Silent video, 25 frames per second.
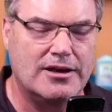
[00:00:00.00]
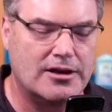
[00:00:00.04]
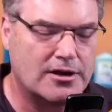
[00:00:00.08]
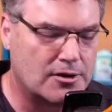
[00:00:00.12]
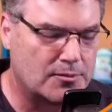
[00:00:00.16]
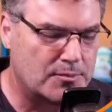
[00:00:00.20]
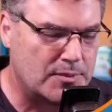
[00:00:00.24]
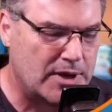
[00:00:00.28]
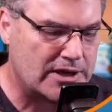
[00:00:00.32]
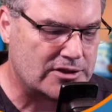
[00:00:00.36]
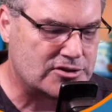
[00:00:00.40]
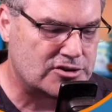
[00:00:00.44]

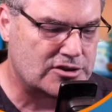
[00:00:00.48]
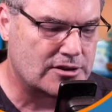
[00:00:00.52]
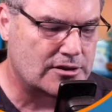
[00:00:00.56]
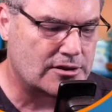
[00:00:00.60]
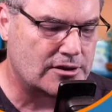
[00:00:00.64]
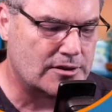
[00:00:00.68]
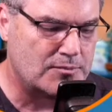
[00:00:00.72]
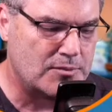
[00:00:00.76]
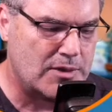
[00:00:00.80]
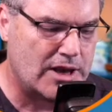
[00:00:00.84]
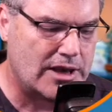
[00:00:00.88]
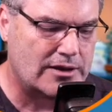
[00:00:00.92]
It'll
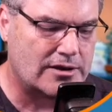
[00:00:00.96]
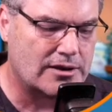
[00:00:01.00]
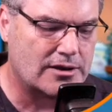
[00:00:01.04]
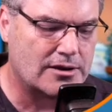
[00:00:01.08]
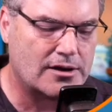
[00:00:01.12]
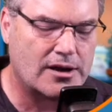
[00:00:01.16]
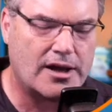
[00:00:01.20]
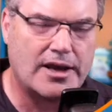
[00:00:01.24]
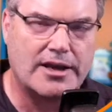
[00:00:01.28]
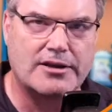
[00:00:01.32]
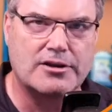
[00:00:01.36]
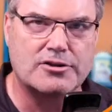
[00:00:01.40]
basically make
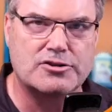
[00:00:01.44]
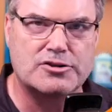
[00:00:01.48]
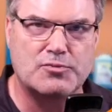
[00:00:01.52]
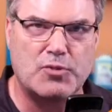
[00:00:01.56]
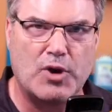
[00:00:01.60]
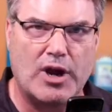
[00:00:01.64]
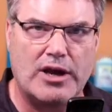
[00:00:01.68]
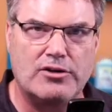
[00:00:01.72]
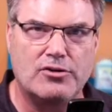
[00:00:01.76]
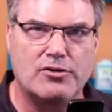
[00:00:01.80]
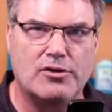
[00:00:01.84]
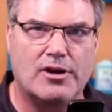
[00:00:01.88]
it like it's
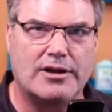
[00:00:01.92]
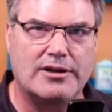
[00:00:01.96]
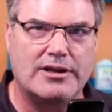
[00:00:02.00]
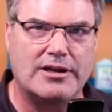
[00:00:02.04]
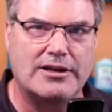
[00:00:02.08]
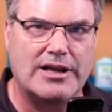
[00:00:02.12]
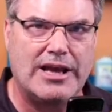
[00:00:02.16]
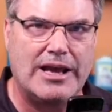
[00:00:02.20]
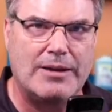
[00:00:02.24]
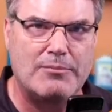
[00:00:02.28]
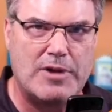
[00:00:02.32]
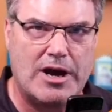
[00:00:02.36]
brand new, like
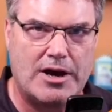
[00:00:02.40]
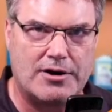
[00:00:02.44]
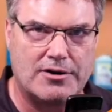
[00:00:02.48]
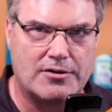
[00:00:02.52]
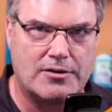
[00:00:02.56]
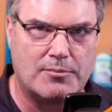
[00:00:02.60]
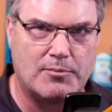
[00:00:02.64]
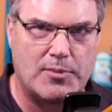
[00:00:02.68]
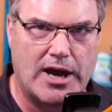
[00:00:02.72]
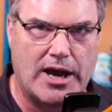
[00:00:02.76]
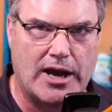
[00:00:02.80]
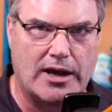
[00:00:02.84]
it came out of
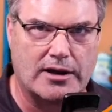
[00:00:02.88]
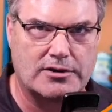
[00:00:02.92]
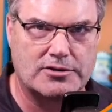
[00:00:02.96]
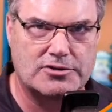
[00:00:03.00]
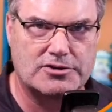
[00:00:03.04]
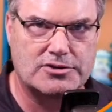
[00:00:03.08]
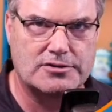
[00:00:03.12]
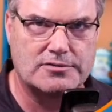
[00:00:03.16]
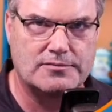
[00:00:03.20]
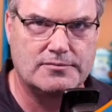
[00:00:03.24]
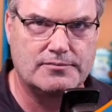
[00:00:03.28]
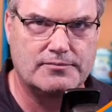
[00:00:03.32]
the
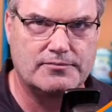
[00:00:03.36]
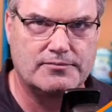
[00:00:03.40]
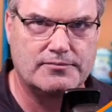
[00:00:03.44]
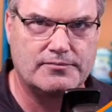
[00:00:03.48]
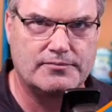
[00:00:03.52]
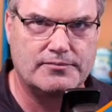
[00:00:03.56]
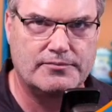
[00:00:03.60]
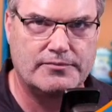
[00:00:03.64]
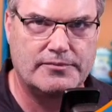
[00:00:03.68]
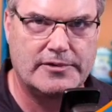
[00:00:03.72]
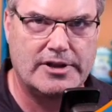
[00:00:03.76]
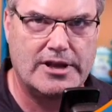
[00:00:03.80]
box.
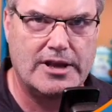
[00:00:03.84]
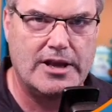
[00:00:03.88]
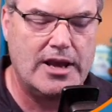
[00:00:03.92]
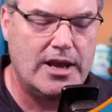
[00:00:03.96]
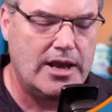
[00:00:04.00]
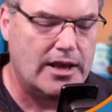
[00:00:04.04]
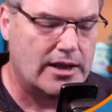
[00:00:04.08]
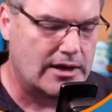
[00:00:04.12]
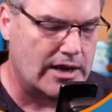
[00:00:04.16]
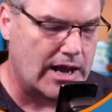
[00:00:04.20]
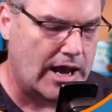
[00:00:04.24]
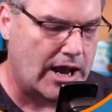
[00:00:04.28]

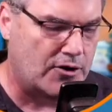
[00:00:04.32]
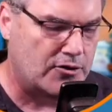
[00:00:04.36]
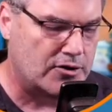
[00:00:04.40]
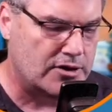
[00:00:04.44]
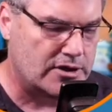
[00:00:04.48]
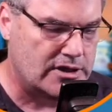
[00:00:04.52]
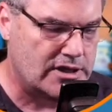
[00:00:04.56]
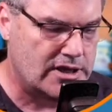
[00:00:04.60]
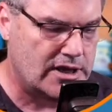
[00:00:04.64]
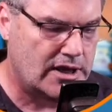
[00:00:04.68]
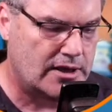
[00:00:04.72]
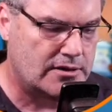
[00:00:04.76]
Now
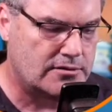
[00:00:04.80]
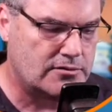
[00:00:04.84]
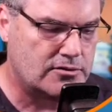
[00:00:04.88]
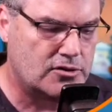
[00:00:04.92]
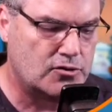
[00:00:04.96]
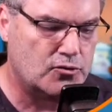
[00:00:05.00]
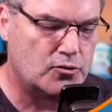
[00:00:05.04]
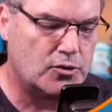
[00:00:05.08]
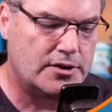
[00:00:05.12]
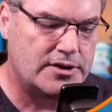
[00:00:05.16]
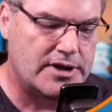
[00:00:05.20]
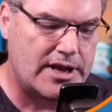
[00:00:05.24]
again,
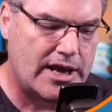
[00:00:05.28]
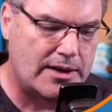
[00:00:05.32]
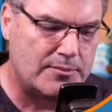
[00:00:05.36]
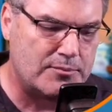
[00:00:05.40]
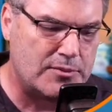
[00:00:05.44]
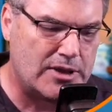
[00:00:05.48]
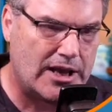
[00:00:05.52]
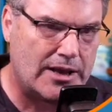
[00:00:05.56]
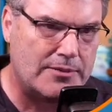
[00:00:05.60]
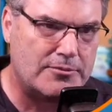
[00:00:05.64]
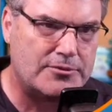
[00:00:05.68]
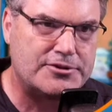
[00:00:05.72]
you will not
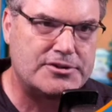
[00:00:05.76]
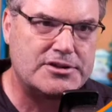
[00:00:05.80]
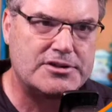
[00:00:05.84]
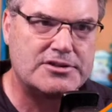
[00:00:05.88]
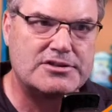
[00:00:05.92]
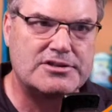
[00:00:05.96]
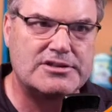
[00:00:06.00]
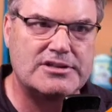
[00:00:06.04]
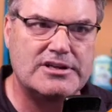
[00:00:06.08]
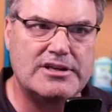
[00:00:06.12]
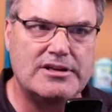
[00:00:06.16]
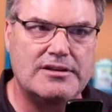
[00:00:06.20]
be able to
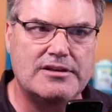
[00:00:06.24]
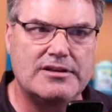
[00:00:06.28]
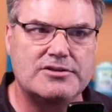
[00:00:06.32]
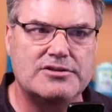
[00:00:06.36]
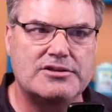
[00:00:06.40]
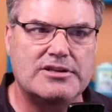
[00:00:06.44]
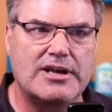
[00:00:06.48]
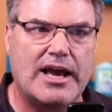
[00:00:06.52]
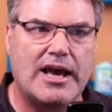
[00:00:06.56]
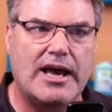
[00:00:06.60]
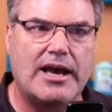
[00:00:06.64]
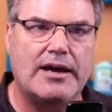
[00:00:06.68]
see
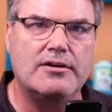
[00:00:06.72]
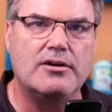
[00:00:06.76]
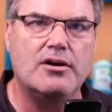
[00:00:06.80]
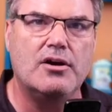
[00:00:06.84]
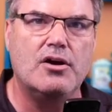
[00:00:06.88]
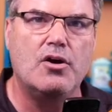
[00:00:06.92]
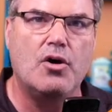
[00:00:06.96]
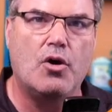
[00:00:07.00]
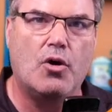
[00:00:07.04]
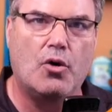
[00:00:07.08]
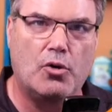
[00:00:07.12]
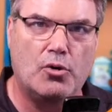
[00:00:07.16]
this on
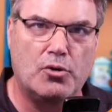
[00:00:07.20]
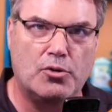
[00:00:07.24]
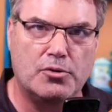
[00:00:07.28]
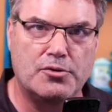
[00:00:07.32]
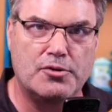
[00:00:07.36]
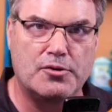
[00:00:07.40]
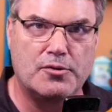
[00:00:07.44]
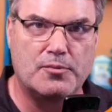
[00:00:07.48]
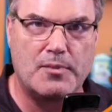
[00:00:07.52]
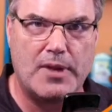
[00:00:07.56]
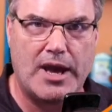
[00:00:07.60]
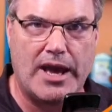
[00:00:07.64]

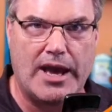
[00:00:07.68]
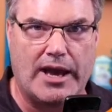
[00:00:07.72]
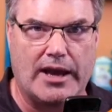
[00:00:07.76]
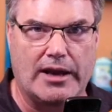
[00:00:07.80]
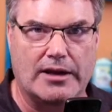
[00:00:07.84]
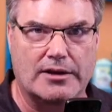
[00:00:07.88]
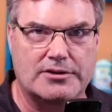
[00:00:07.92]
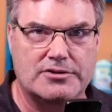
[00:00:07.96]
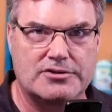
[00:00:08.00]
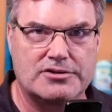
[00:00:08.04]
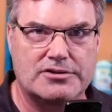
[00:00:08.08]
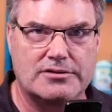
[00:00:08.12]
older
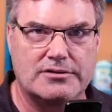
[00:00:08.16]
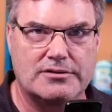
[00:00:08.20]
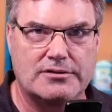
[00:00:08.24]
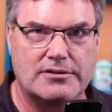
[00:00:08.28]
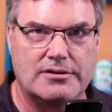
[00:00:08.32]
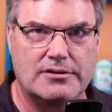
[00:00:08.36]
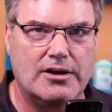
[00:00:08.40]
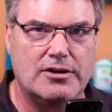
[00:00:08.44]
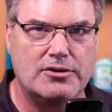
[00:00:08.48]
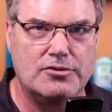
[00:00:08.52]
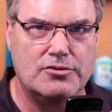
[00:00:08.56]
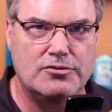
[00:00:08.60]
Macs.
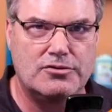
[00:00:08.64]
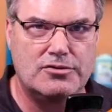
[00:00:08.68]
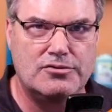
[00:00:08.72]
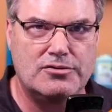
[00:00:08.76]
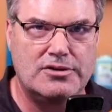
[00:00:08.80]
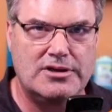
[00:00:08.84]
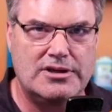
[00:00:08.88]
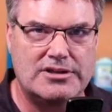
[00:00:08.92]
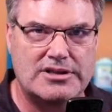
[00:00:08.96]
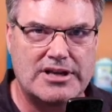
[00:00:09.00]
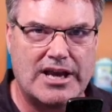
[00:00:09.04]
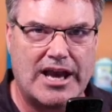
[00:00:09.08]
You do
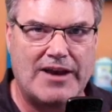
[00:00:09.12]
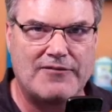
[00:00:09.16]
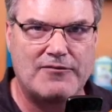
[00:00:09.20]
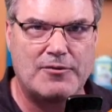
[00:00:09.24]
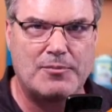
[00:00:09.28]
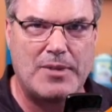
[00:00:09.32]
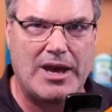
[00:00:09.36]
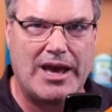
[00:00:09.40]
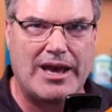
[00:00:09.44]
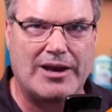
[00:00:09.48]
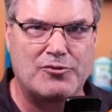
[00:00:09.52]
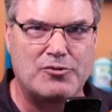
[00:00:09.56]
need to have a
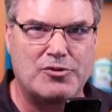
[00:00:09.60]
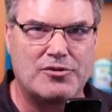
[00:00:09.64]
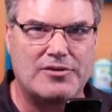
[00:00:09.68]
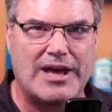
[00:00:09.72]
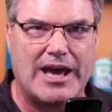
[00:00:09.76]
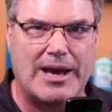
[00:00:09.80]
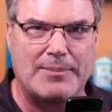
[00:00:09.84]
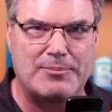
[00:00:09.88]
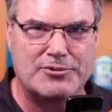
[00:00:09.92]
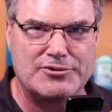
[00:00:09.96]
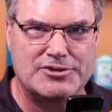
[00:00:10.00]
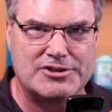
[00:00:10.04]
Mac with
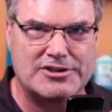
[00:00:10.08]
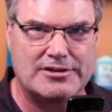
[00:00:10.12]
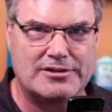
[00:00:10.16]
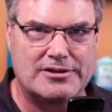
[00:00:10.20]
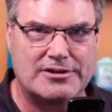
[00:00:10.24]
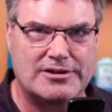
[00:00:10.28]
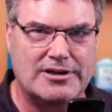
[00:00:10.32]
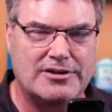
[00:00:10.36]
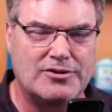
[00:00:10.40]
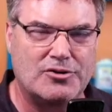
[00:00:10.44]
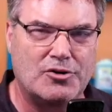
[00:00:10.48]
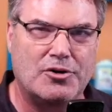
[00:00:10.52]
Apple
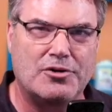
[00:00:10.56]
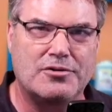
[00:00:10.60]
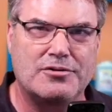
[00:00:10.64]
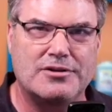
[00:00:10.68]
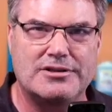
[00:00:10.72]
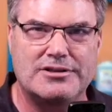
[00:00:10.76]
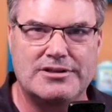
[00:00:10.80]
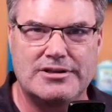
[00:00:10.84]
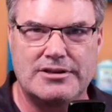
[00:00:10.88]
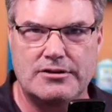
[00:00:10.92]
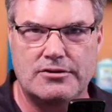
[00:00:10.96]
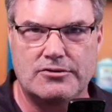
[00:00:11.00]
Silicon or
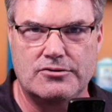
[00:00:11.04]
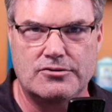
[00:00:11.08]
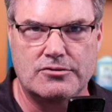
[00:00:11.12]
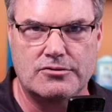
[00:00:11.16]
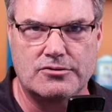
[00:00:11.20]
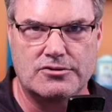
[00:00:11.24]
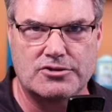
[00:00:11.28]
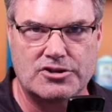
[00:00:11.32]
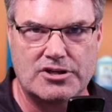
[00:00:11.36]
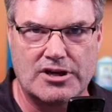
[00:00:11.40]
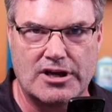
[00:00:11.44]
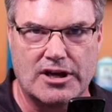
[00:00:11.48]
the T
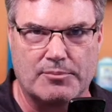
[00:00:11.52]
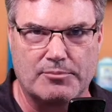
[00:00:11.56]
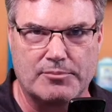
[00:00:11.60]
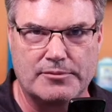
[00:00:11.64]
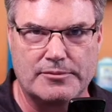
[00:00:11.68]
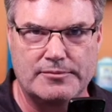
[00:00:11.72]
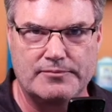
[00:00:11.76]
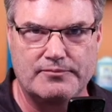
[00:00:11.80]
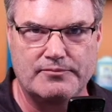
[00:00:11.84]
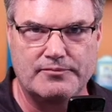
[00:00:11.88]
two chip.